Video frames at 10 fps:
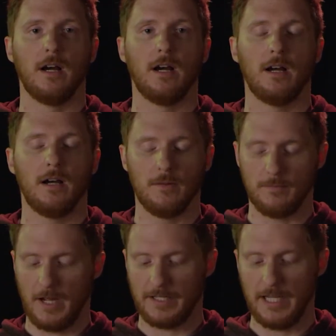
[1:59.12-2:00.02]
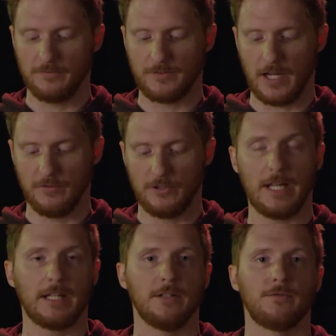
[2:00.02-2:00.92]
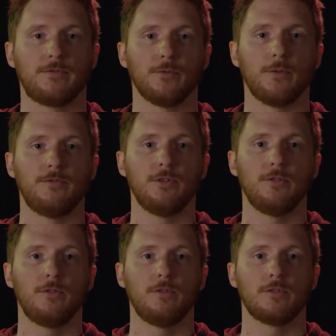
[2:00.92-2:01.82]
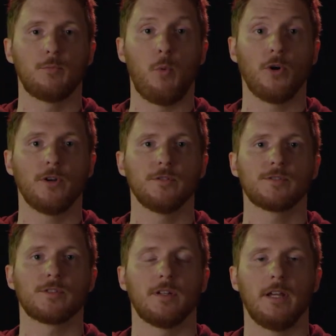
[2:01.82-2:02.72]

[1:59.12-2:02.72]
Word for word: um, I gave kind of a negative review to Porto's,